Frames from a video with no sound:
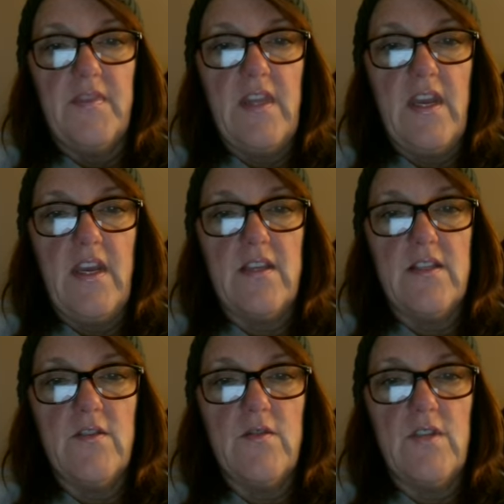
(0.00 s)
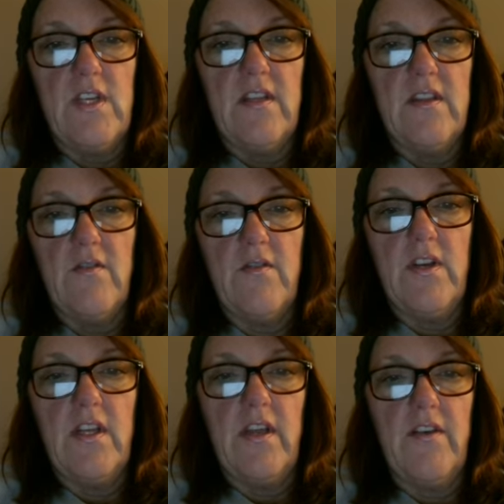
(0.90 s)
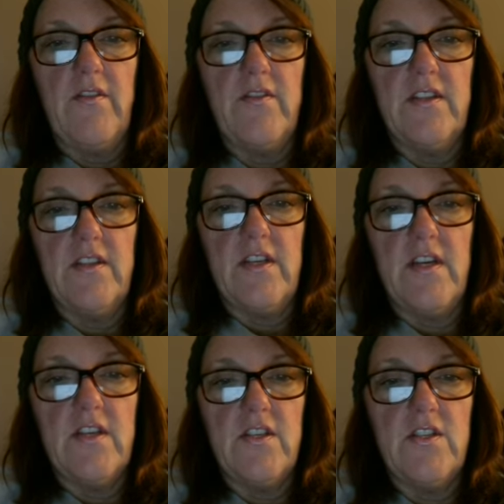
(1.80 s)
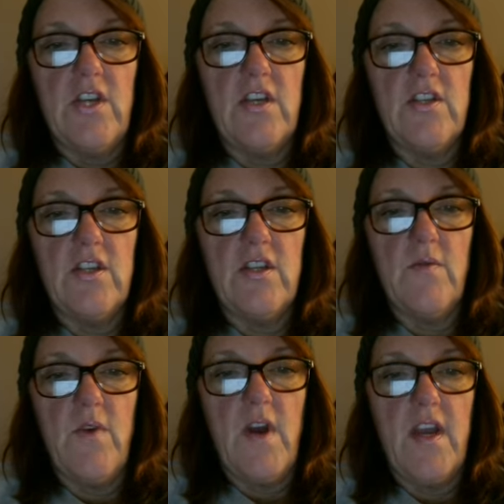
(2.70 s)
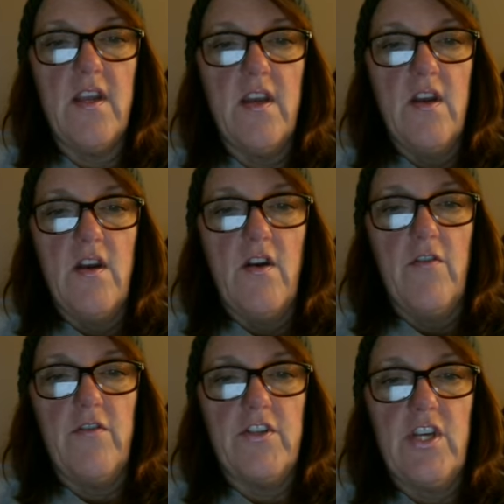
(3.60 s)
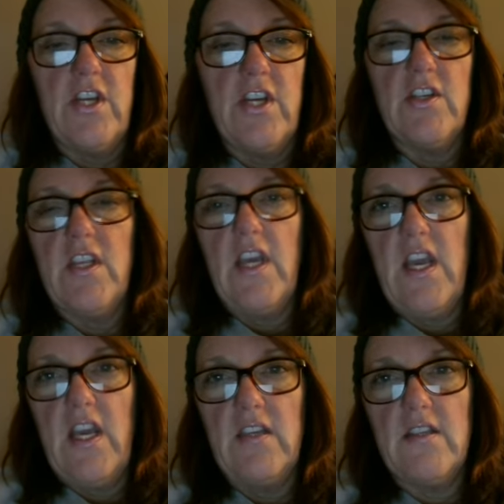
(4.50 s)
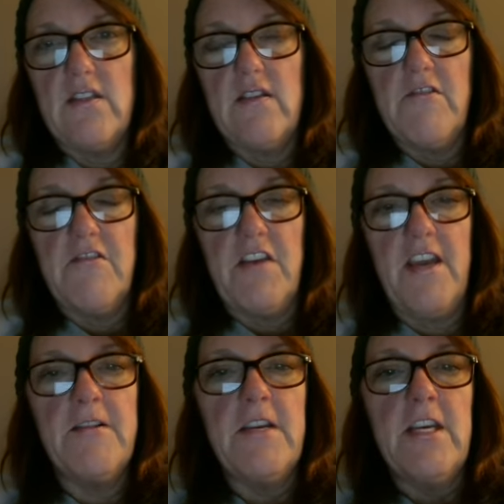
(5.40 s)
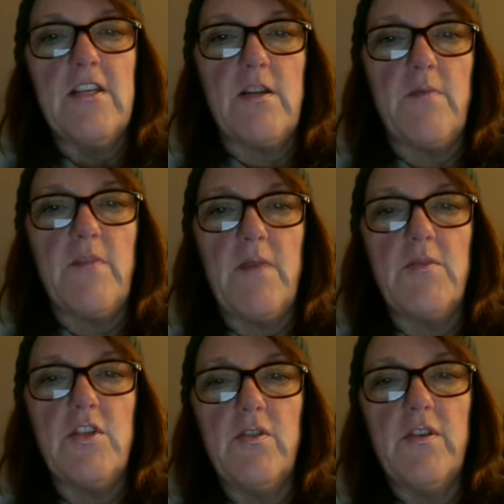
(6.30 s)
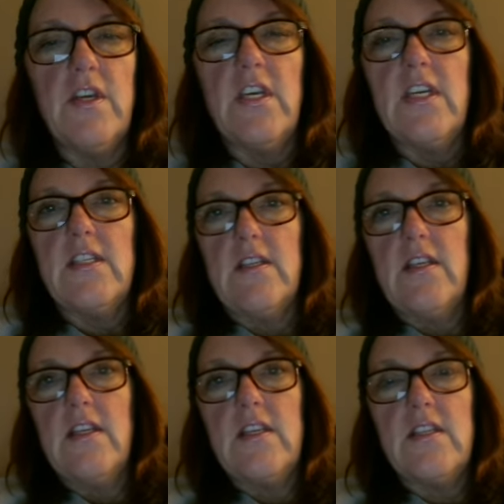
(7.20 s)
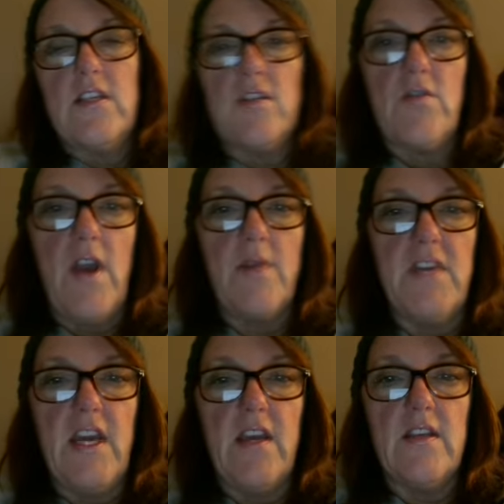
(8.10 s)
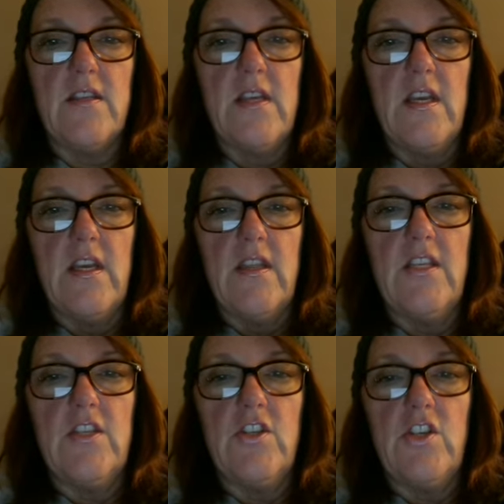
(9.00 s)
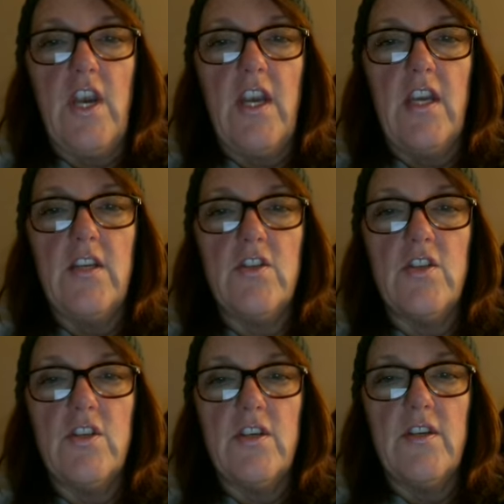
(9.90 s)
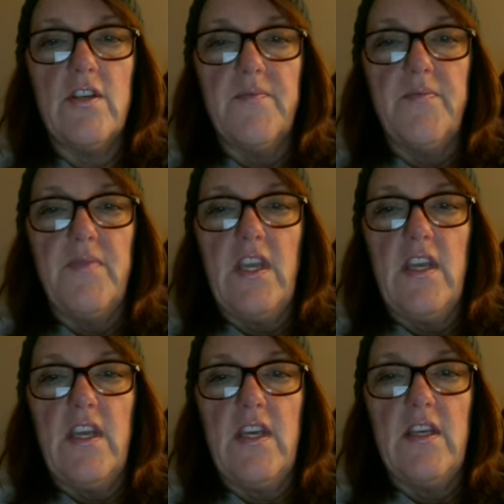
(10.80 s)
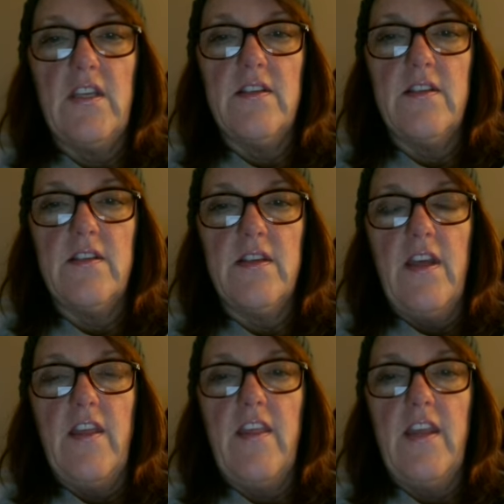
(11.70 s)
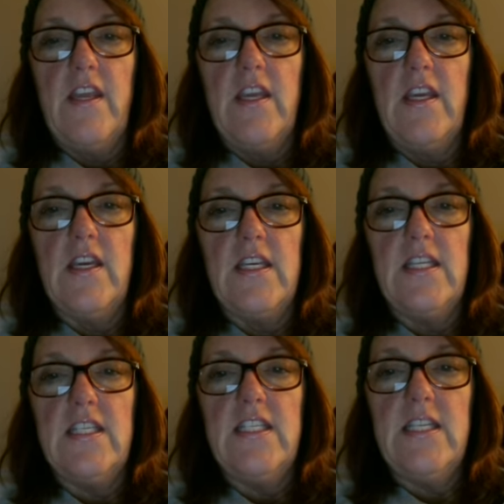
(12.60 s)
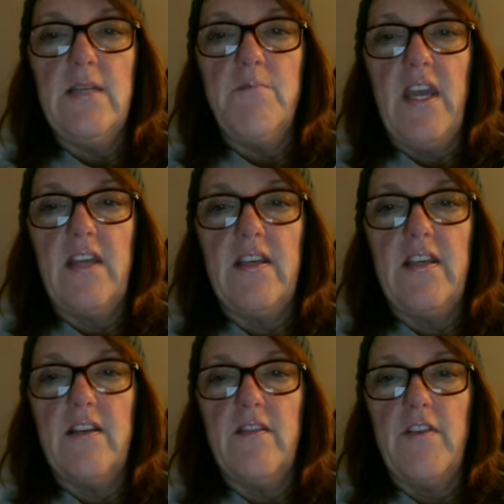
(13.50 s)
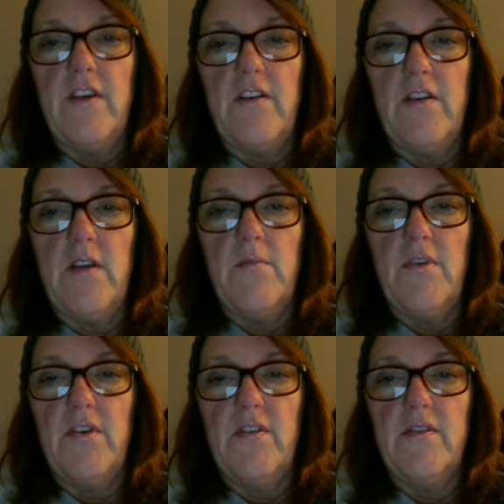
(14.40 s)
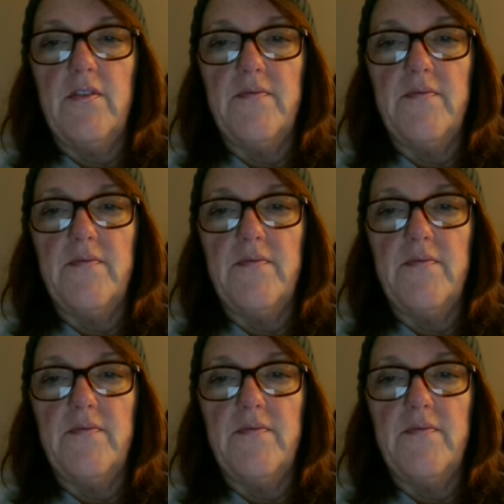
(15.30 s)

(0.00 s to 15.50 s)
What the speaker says: as using the Greek letter delta, change in the y over change in the x. Okay, sometimes you'll see this described as the change in the dependent variable.